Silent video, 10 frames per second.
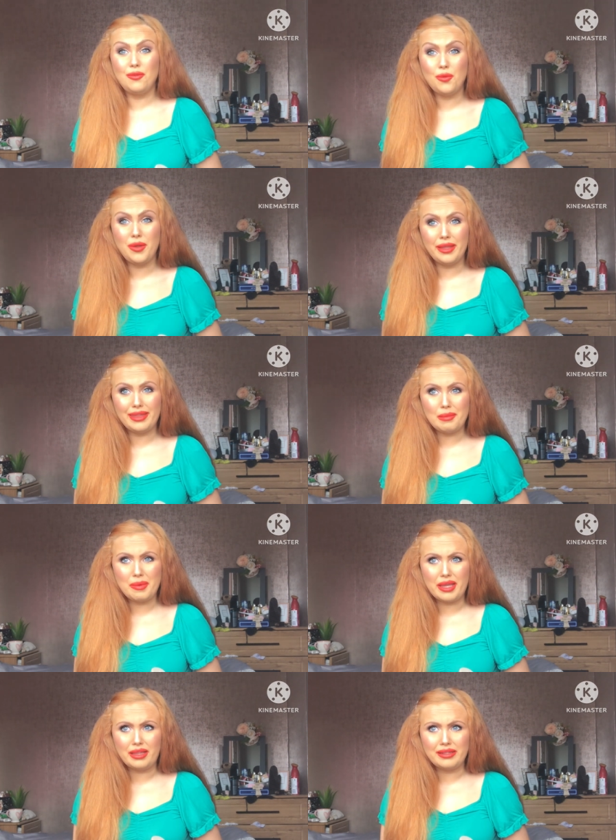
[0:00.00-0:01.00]
really
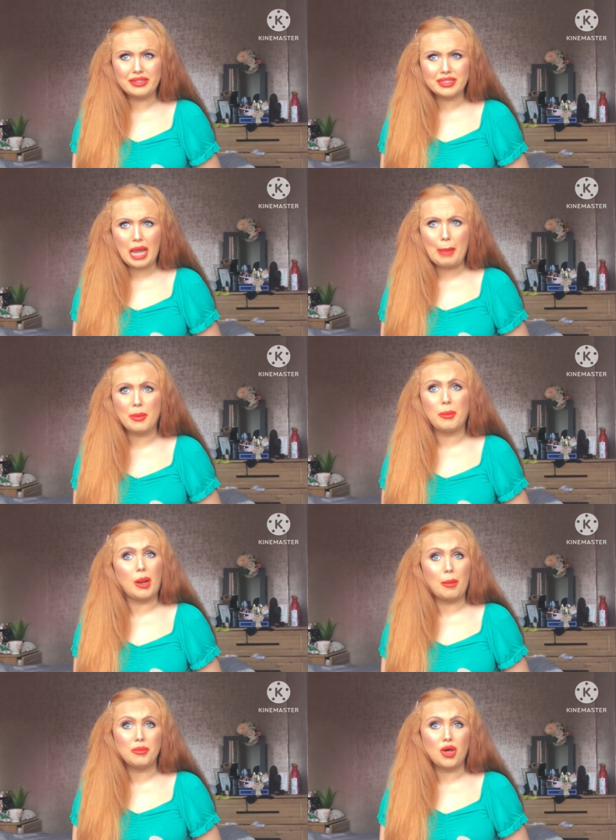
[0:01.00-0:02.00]
pale in this camera, but
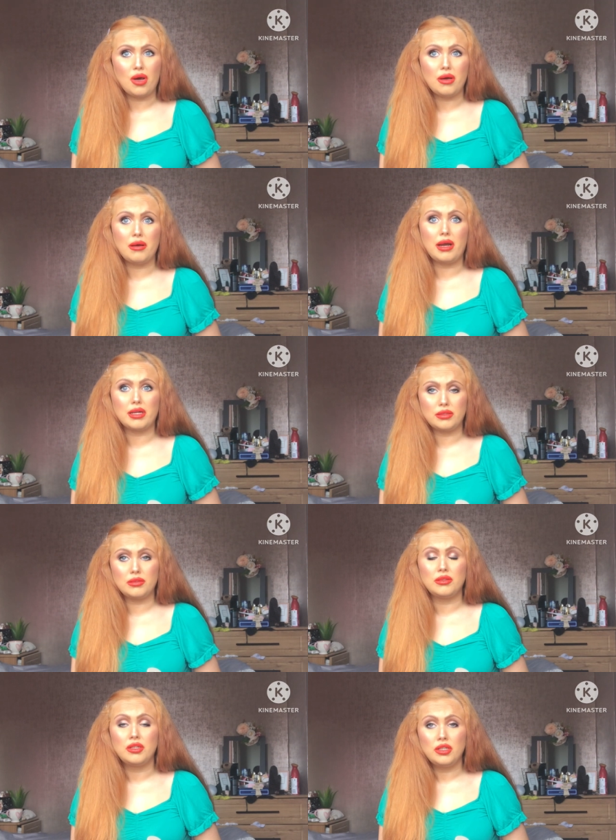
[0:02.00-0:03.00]
I'm not. I
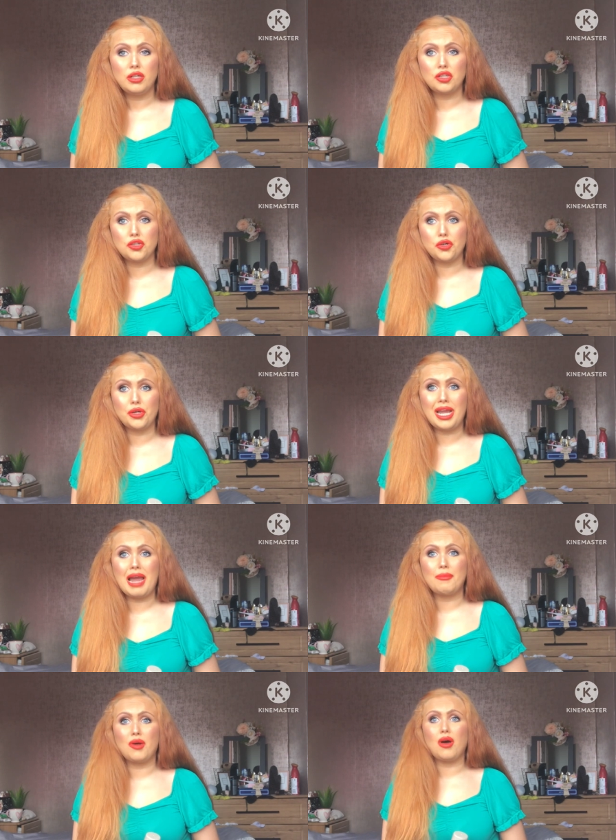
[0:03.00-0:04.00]
can assure you
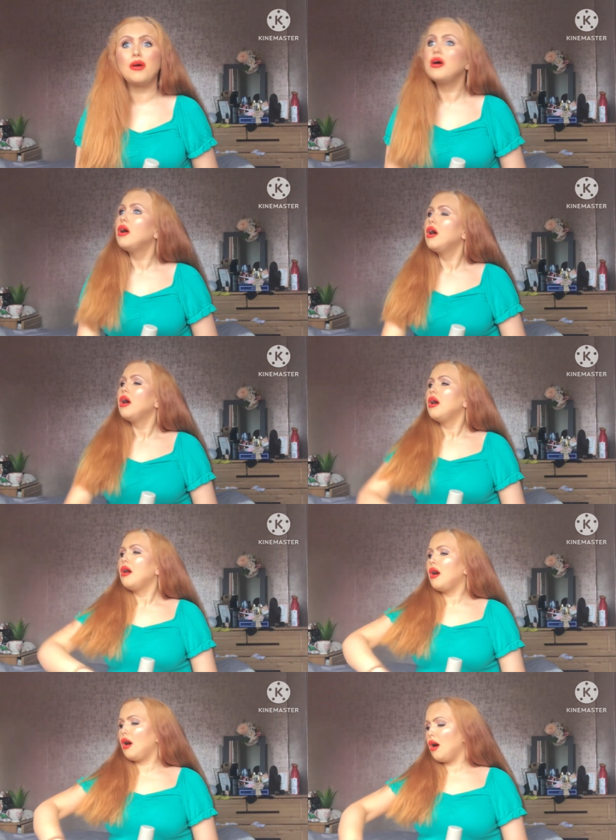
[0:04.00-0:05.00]
I'm not.
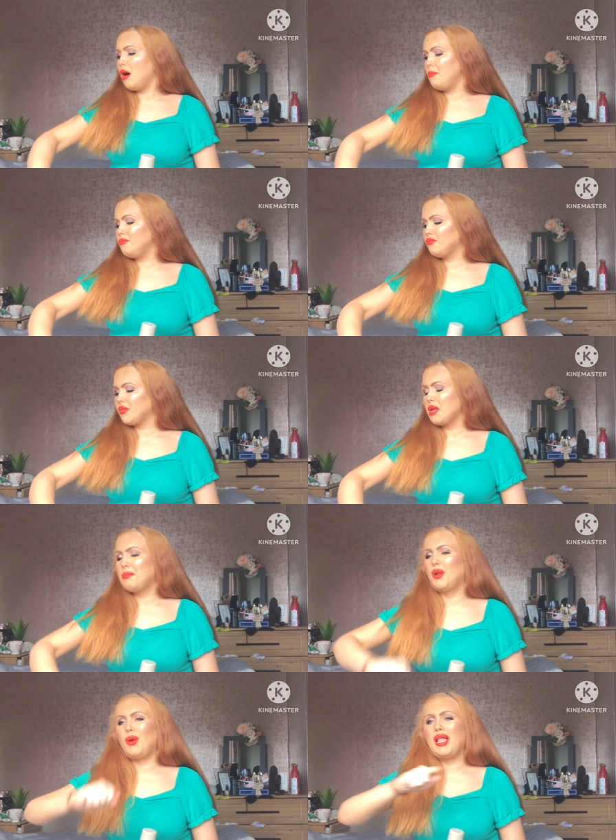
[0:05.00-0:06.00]
Um,
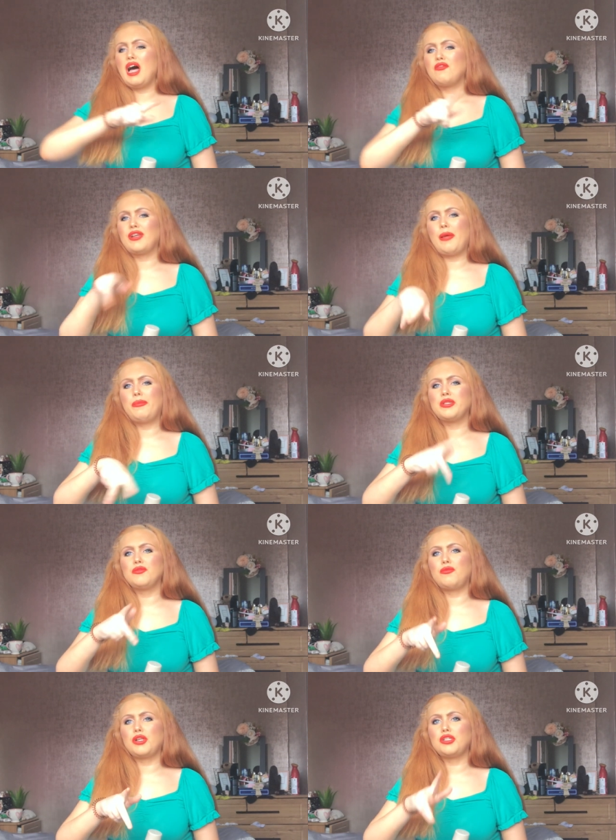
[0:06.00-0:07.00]
but I will have clips
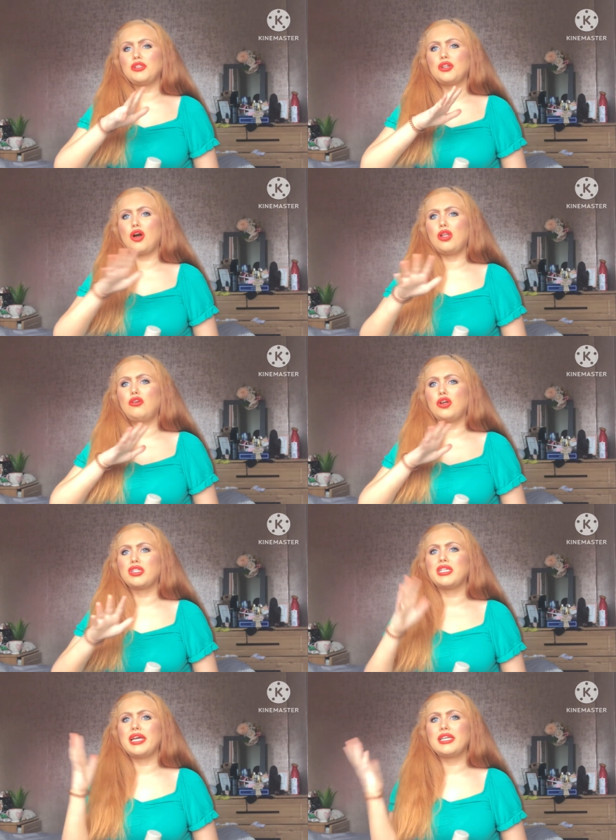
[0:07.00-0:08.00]
of what the colour
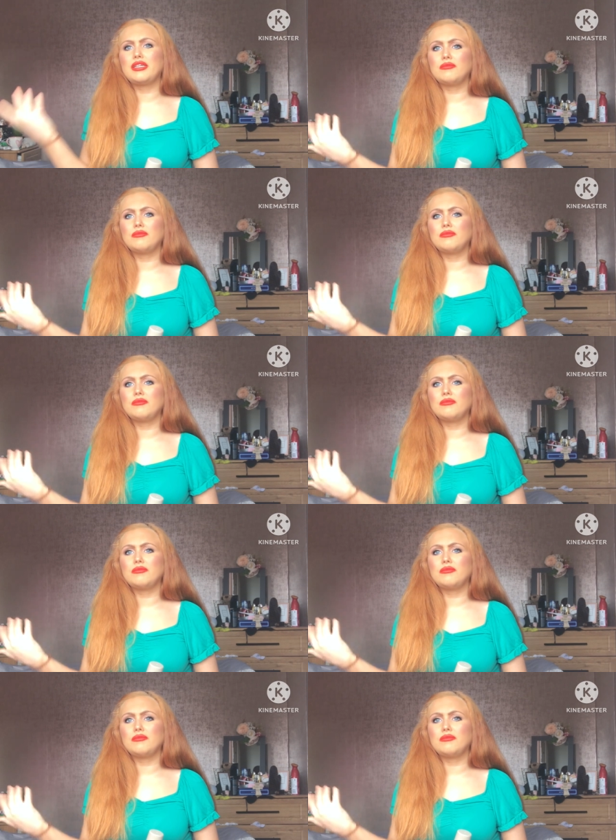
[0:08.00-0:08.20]
looks like.